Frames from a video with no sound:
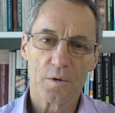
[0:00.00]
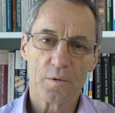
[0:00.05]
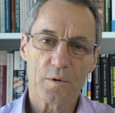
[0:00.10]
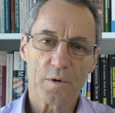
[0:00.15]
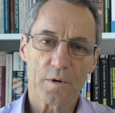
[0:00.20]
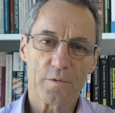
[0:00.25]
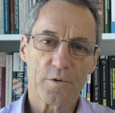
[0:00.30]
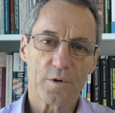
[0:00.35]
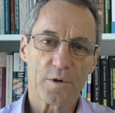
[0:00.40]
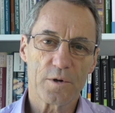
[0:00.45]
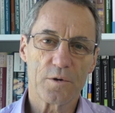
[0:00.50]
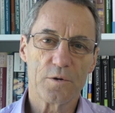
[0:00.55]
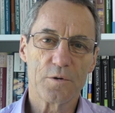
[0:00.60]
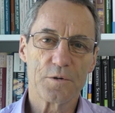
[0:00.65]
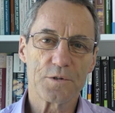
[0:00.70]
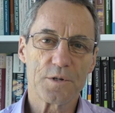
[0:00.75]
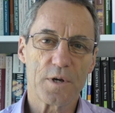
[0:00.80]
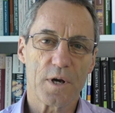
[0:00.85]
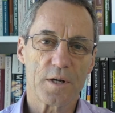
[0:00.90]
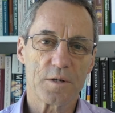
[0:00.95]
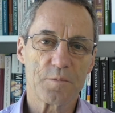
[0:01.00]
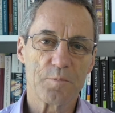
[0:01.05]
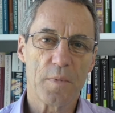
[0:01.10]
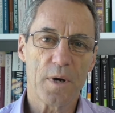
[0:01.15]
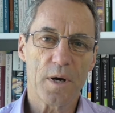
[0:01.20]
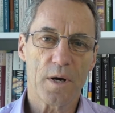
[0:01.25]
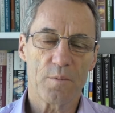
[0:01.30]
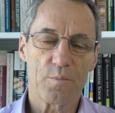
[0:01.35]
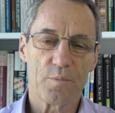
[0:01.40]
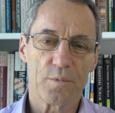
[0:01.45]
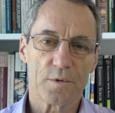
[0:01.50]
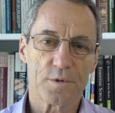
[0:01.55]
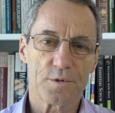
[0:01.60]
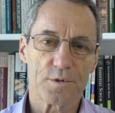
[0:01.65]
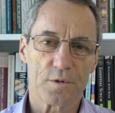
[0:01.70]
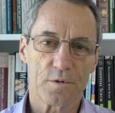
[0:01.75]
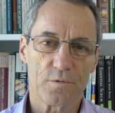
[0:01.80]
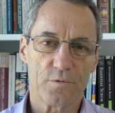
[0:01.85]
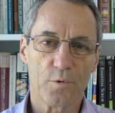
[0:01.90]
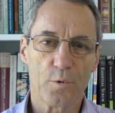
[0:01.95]
Well, if you've got a use case map and it's
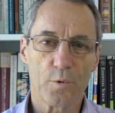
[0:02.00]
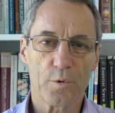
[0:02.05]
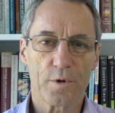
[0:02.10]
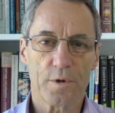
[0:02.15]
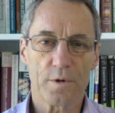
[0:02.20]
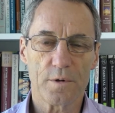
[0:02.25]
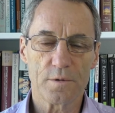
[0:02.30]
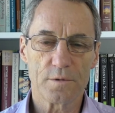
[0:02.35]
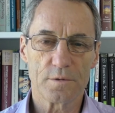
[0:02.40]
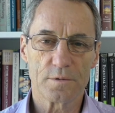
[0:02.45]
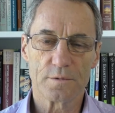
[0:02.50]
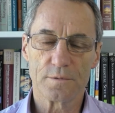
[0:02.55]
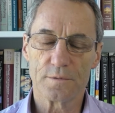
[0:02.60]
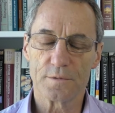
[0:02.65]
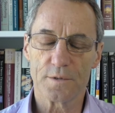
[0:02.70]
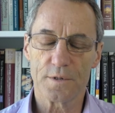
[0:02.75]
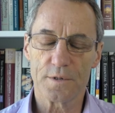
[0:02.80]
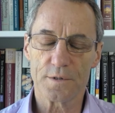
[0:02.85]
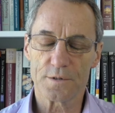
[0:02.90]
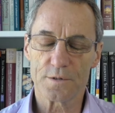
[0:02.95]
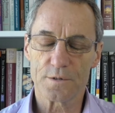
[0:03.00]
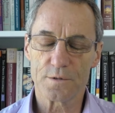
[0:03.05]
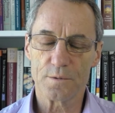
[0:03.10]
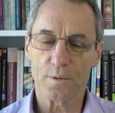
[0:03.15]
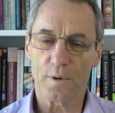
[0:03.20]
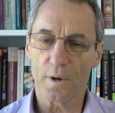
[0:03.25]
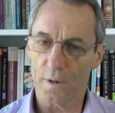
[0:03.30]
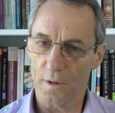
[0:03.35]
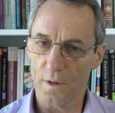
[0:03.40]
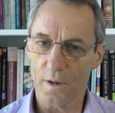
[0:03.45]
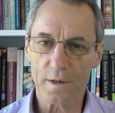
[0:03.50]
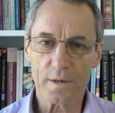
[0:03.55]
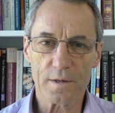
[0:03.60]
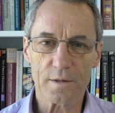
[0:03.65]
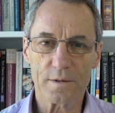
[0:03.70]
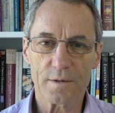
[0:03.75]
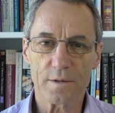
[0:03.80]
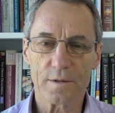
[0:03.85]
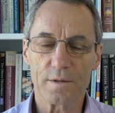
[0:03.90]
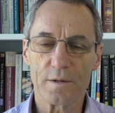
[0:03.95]
got a fork in it, it's quite
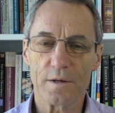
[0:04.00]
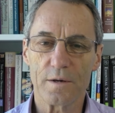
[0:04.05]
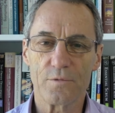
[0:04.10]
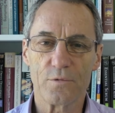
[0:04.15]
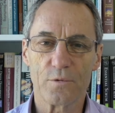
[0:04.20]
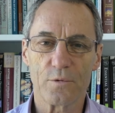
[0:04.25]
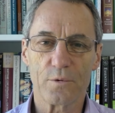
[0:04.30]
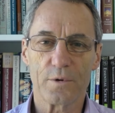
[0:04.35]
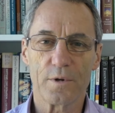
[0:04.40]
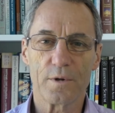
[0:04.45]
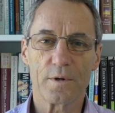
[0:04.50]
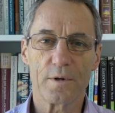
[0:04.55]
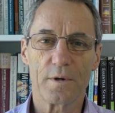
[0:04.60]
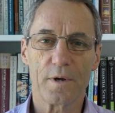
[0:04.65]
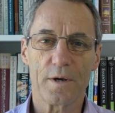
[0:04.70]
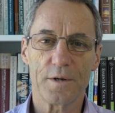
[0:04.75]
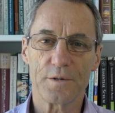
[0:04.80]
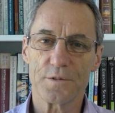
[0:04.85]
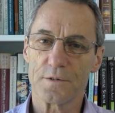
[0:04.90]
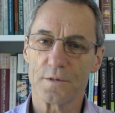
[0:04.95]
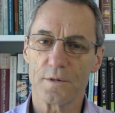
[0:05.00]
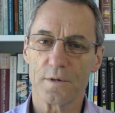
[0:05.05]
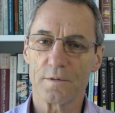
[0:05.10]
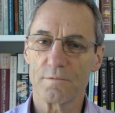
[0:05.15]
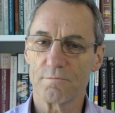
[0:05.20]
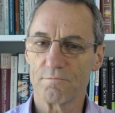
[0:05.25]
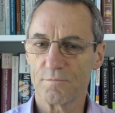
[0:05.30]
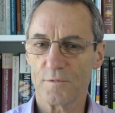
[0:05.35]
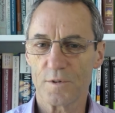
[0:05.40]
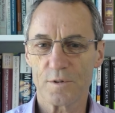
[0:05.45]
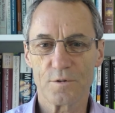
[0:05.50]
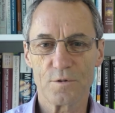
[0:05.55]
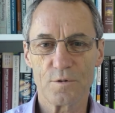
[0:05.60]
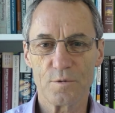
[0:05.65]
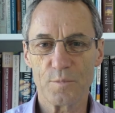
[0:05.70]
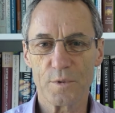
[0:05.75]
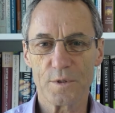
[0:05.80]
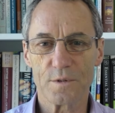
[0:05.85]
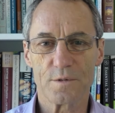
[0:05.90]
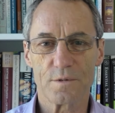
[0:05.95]
likely that fork indicates that the
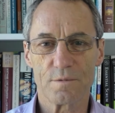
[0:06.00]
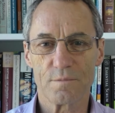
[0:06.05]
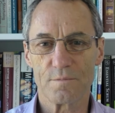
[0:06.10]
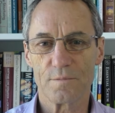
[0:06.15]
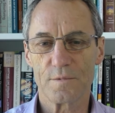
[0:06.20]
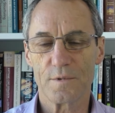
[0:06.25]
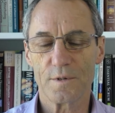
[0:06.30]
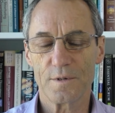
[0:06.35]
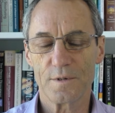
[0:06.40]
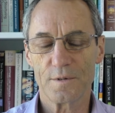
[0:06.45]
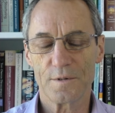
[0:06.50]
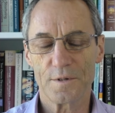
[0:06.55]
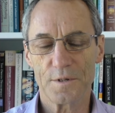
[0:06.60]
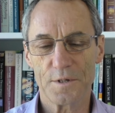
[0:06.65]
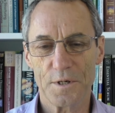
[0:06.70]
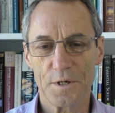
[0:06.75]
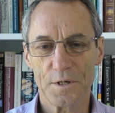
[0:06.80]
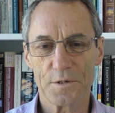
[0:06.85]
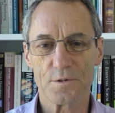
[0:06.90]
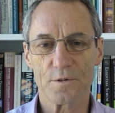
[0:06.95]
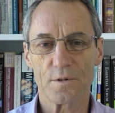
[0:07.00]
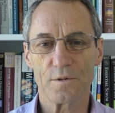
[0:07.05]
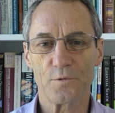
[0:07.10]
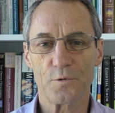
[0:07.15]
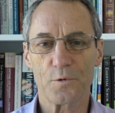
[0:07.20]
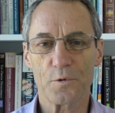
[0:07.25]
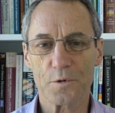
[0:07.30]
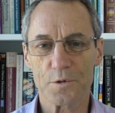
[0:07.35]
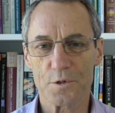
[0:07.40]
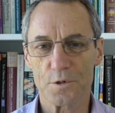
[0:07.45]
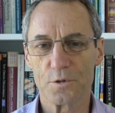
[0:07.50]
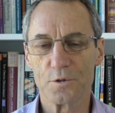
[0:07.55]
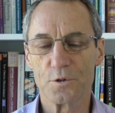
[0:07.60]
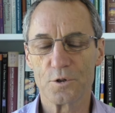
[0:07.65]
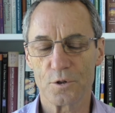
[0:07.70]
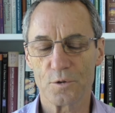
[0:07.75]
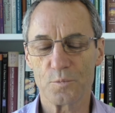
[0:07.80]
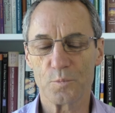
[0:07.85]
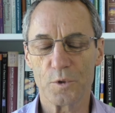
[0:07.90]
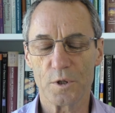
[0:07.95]
two bits, the ends of the forks,
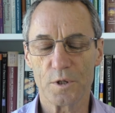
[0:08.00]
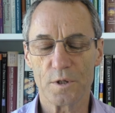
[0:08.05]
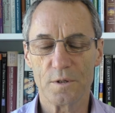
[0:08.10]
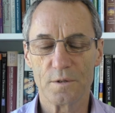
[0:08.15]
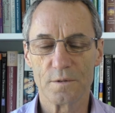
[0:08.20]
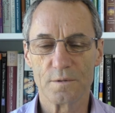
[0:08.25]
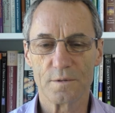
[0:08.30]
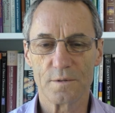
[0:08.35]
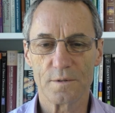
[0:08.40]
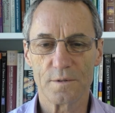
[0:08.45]
should be